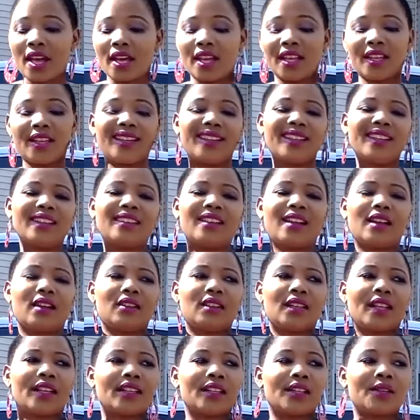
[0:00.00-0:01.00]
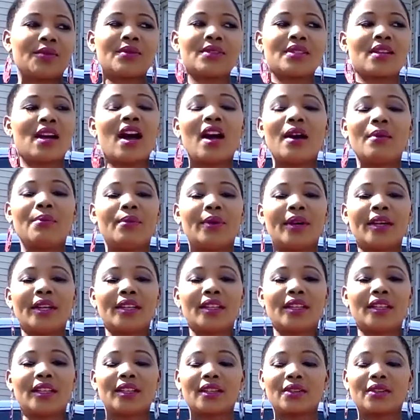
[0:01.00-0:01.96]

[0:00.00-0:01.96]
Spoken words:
It really like it was heartbreaking.